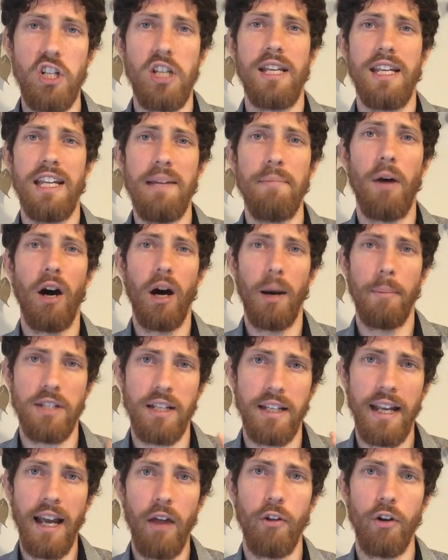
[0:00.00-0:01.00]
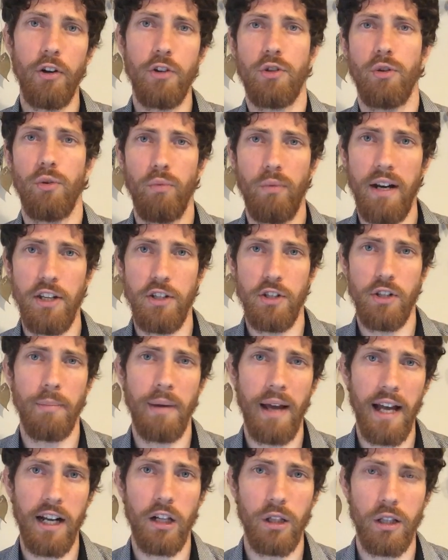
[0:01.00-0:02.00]
team up together to raise your
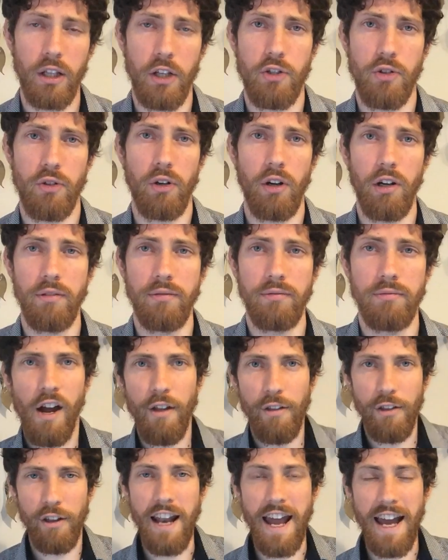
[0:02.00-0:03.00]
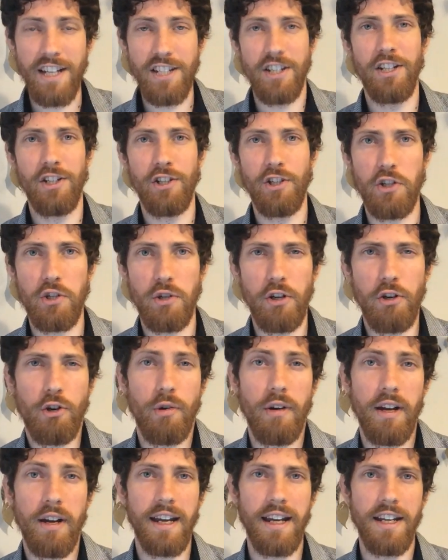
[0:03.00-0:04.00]
bad cholesterol. The next industry
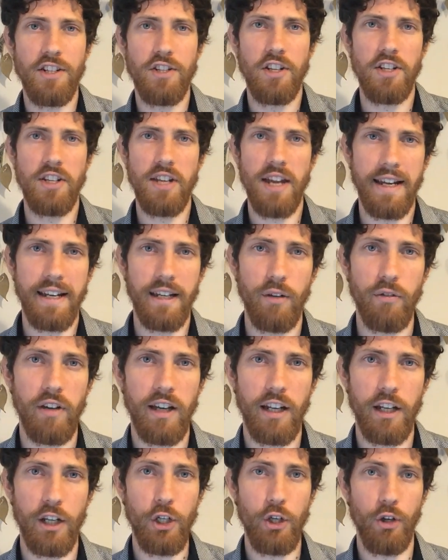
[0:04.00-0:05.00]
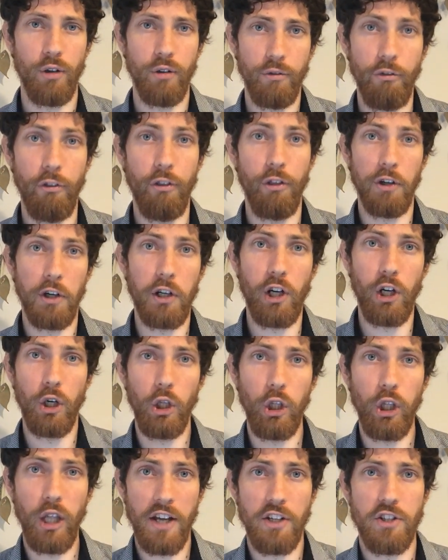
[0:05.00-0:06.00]
trick is to take advantage of the
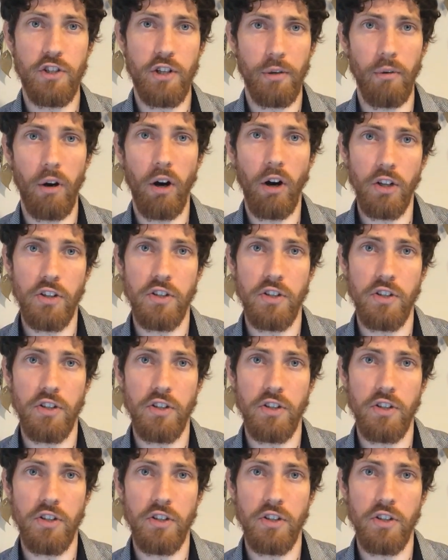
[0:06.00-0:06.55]
cholesterol